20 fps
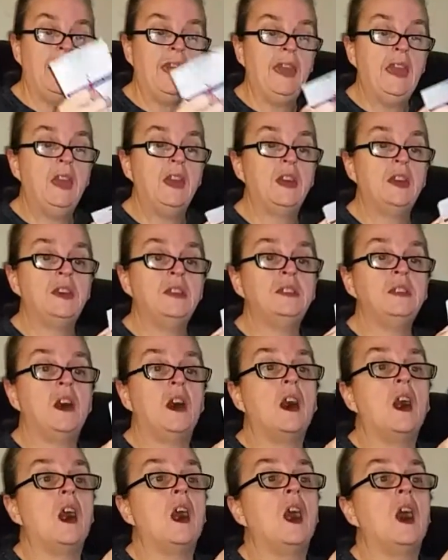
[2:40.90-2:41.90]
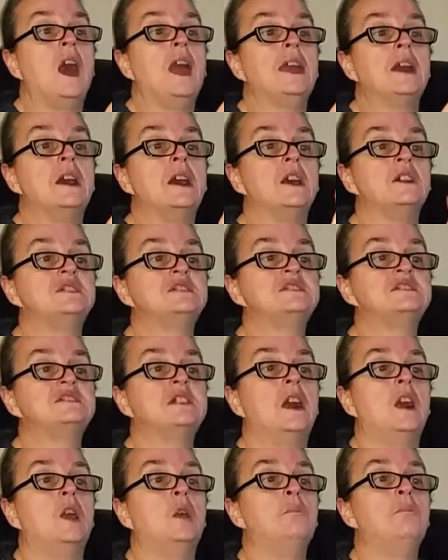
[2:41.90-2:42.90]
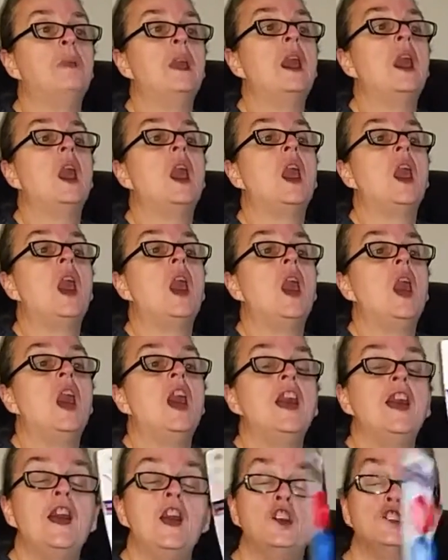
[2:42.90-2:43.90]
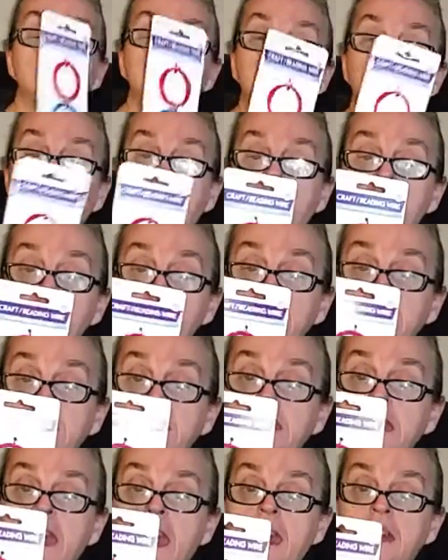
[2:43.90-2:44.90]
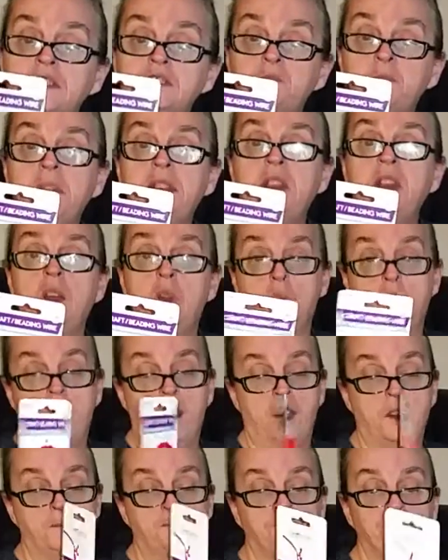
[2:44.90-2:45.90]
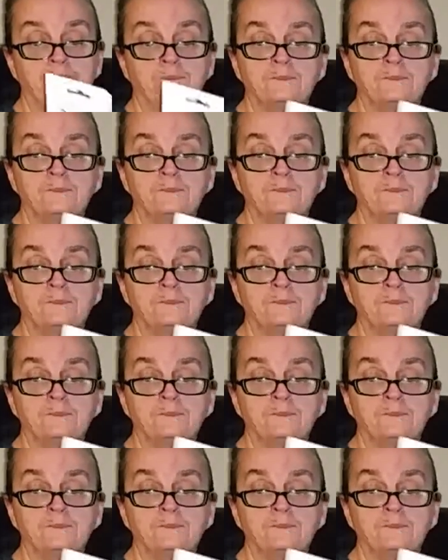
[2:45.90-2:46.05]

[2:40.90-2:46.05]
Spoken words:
And I got some crafting and beading wire.